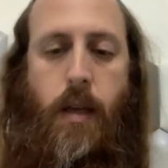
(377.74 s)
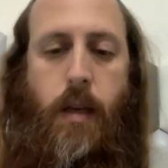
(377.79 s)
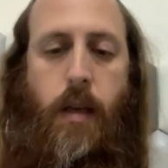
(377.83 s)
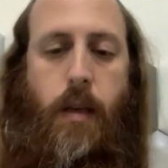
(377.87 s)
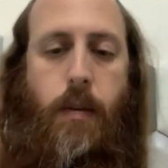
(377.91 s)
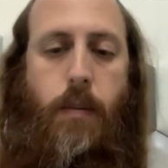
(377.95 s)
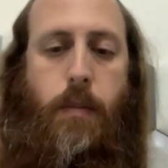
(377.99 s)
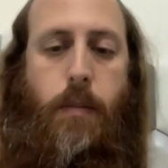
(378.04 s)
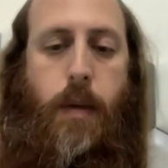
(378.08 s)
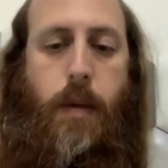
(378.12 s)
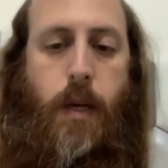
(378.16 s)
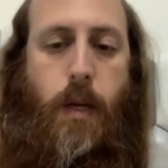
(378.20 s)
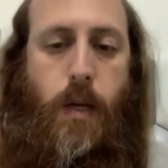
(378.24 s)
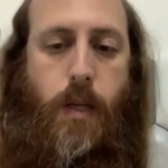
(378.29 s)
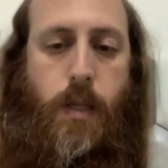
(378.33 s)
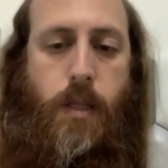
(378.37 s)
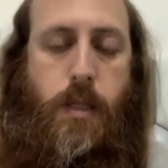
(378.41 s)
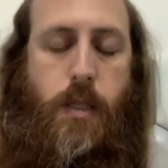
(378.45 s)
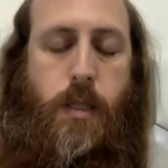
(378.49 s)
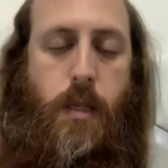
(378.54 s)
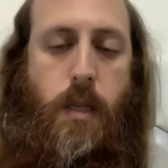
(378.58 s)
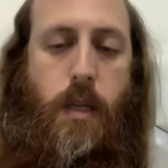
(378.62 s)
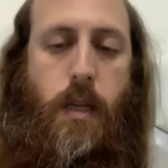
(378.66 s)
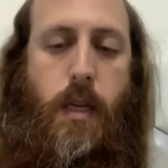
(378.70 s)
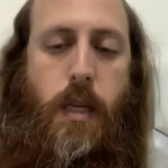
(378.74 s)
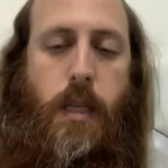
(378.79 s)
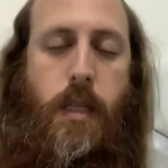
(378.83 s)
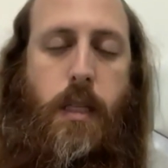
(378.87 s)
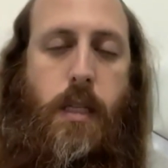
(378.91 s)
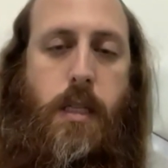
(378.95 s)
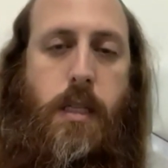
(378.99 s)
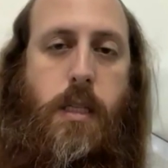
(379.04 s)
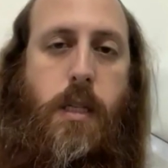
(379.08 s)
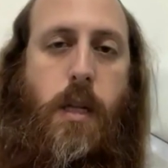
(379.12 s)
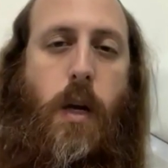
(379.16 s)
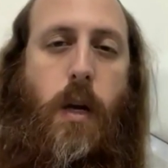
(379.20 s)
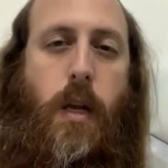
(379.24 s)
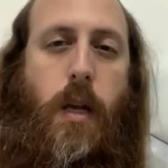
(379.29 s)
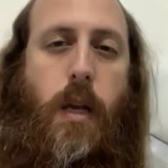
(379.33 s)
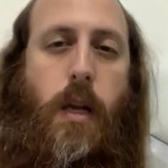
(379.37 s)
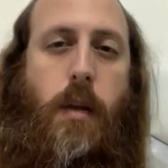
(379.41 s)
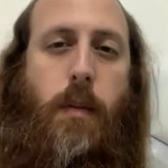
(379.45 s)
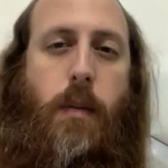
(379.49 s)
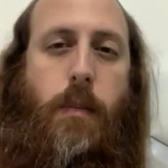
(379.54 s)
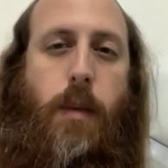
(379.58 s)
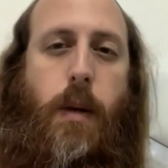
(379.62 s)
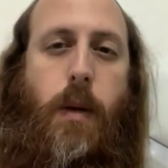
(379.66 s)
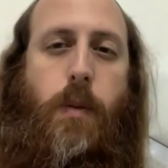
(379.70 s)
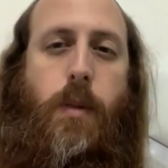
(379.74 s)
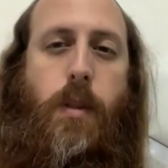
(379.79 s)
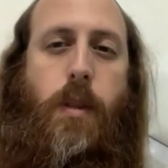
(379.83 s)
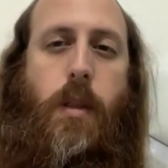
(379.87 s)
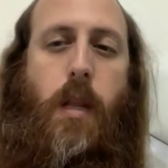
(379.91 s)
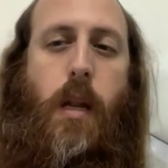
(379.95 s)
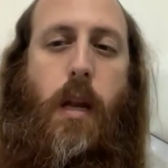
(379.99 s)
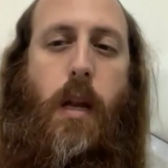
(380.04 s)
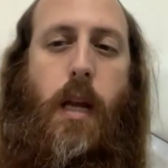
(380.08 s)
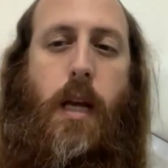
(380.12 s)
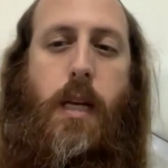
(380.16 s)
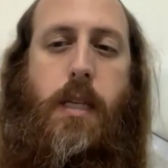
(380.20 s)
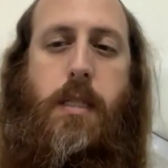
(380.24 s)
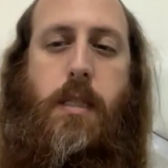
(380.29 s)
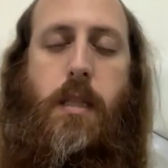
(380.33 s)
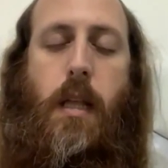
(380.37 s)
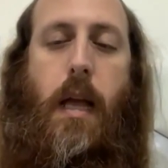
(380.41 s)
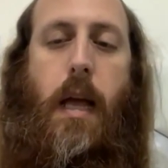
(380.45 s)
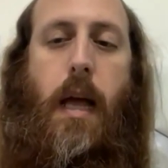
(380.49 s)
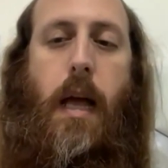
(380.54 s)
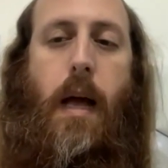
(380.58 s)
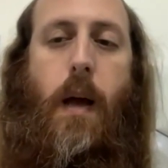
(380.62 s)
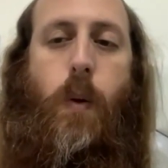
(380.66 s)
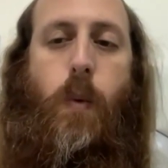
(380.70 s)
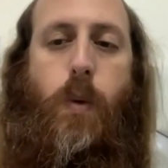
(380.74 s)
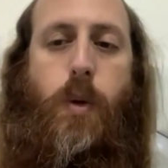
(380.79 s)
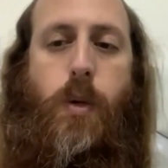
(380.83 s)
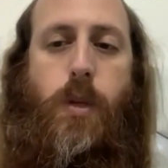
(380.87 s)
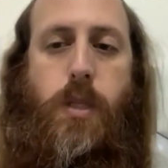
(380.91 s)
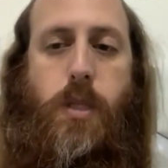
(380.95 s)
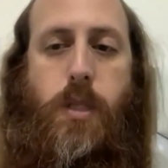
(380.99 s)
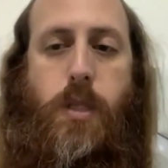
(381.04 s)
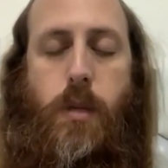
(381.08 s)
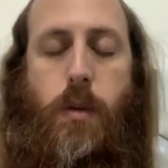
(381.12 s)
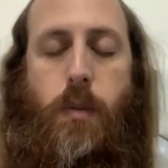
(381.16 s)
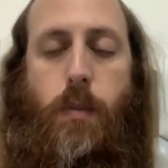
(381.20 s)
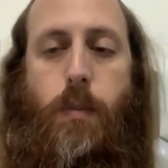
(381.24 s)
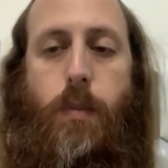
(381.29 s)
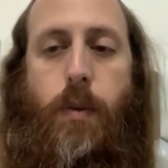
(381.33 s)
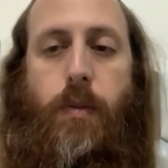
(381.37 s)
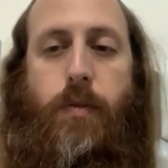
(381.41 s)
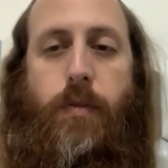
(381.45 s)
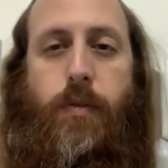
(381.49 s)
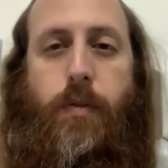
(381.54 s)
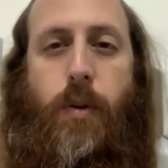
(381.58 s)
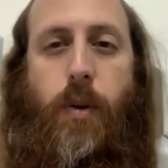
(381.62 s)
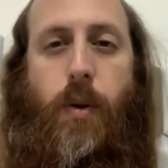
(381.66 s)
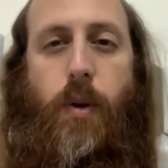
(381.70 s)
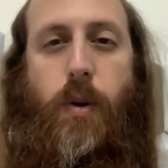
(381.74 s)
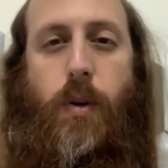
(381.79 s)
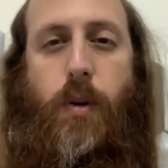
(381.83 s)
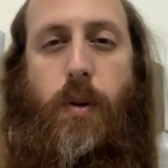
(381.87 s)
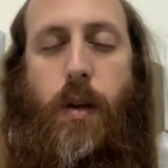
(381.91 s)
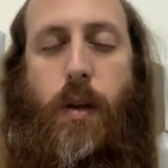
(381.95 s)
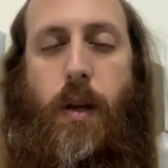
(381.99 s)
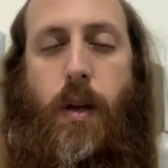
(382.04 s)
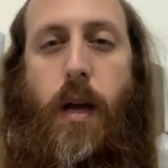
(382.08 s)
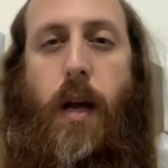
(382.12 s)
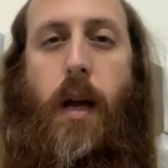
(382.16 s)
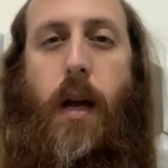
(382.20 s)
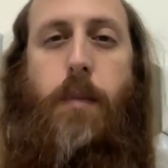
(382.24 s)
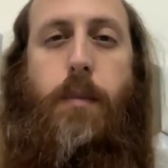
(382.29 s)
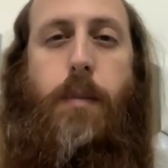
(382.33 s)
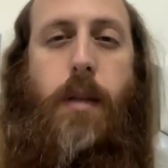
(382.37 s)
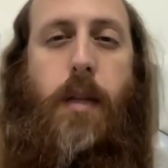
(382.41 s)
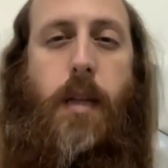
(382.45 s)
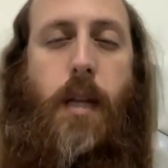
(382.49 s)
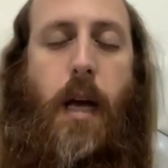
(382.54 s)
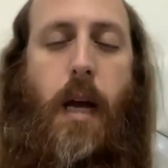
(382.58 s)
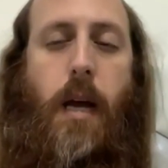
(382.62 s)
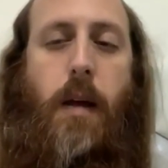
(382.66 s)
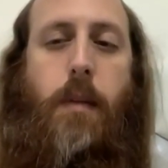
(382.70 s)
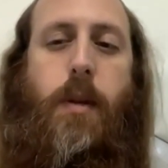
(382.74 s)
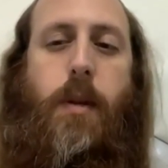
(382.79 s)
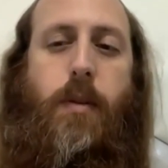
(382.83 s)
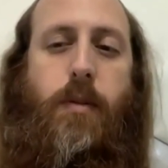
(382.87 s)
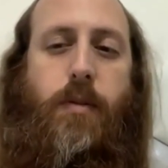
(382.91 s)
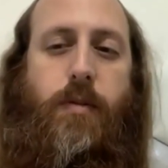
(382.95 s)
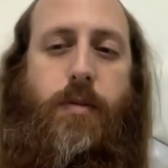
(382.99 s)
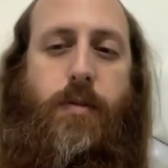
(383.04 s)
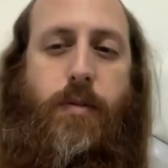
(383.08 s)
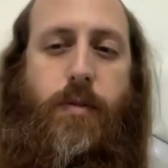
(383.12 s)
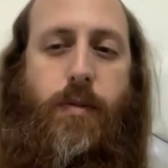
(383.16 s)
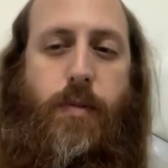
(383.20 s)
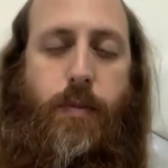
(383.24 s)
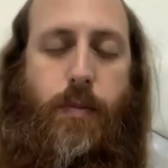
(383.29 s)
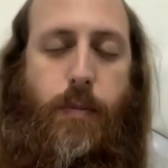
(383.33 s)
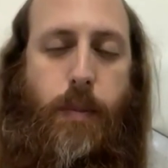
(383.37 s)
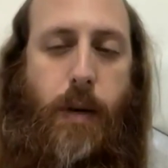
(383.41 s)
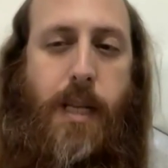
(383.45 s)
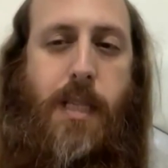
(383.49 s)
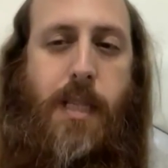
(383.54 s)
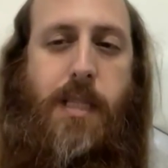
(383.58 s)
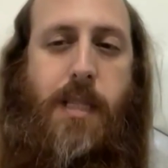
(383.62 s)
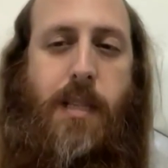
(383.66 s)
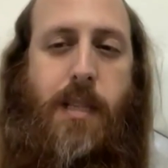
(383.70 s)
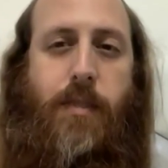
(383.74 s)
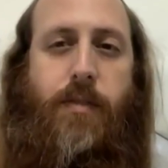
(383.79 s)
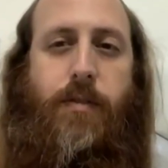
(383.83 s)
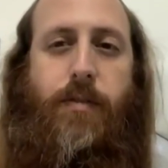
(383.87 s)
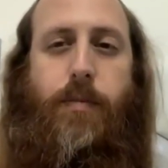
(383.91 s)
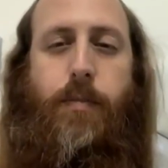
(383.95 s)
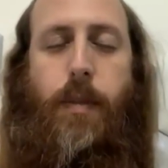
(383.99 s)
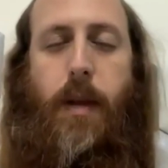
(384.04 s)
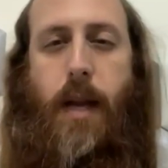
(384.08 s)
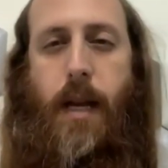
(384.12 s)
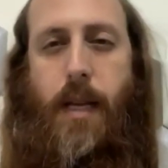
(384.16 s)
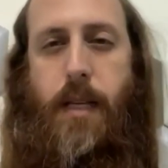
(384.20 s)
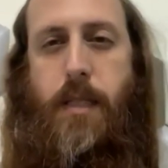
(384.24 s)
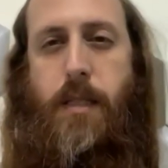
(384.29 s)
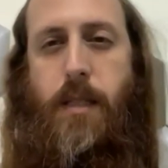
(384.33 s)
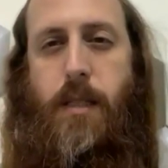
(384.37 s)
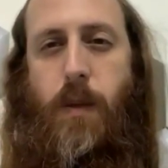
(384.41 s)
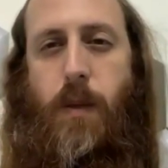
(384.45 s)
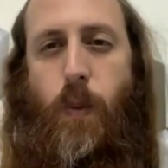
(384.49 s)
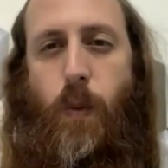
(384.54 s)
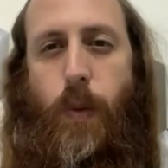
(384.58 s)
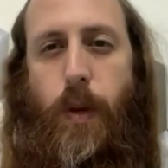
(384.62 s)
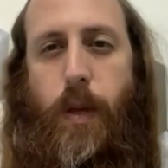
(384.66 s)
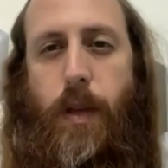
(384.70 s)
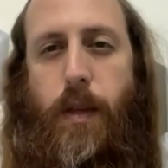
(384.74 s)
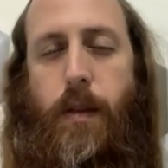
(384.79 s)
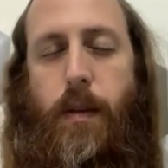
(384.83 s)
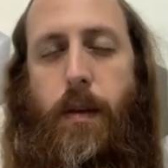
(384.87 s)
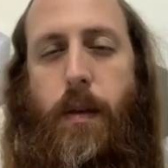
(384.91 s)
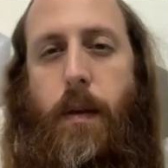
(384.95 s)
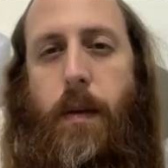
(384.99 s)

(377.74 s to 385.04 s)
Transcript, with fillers: because it is talking about the last hours before Rabbi Nachman of Breslev passed away.